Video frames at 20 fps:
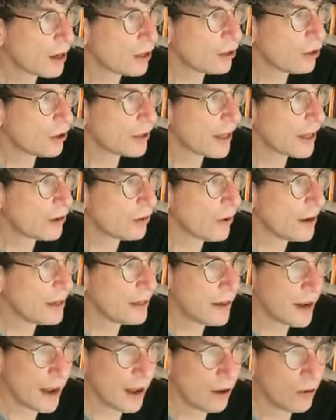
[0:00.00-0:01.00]
going to look at it right
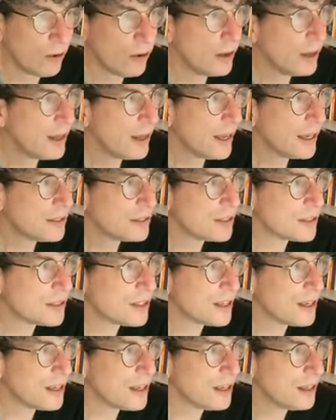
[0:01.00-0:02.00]
now and
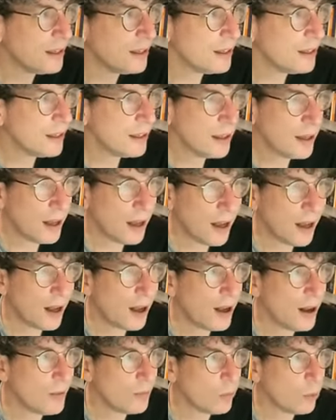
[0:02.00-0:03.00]
see
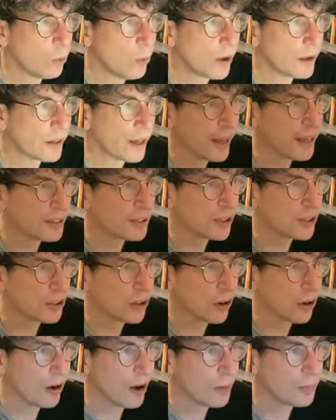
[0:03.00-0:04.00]
um, what cases
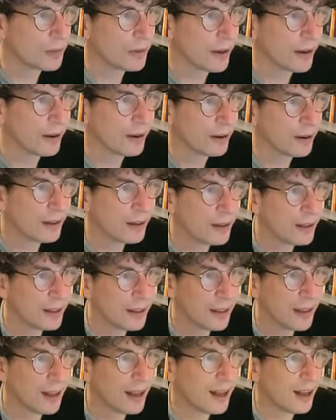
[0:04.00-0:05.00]
are up there.
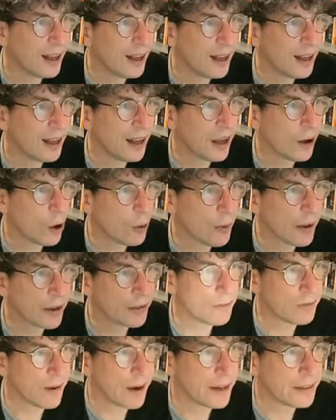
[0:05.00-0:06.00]
Uh, I hope I can
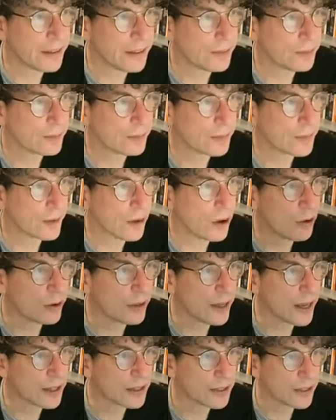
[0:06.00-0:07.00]
find it. Oh,
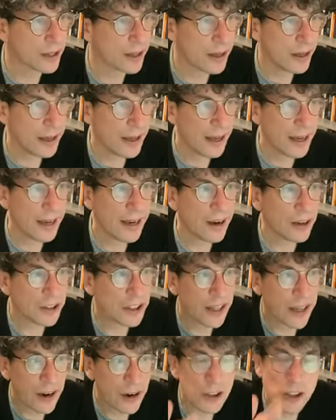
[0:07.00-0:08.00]
yes. Here's a,
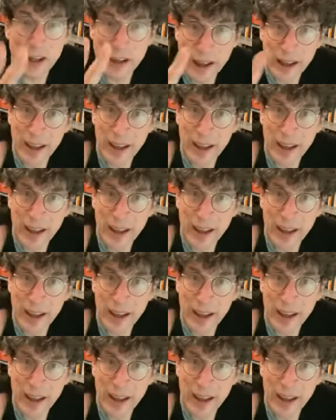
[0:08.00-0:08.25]
here's a,